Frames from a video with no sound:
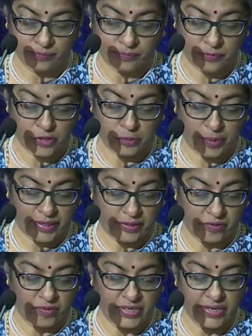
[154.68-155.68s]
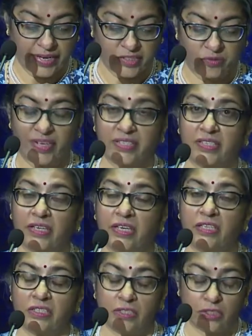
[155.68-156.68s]
respectively, as well as the
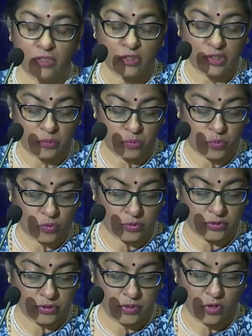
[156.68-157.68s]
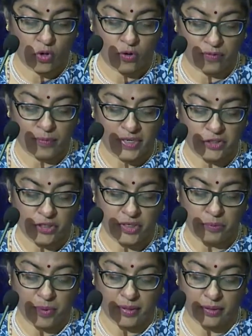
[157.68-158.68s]
eastern seaport of
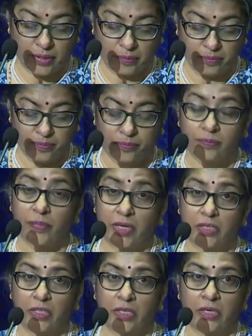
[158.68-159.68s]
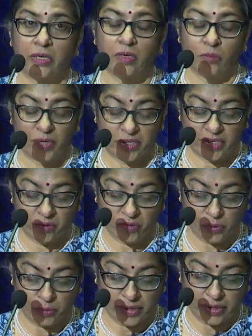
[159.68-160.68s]
Machilipatnam in the medieval
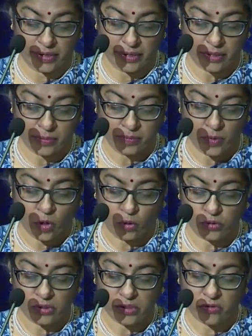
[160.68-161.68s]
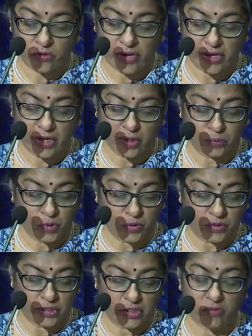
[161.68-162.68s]
period, hosted trading
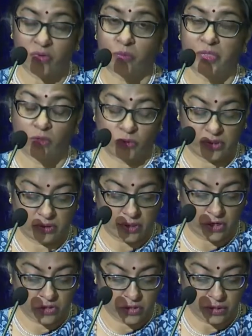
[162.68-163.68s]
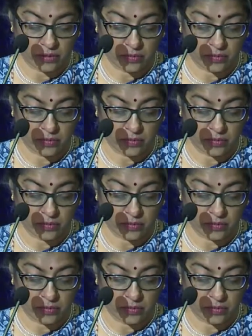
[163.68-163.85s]
communities from Southeast Asia,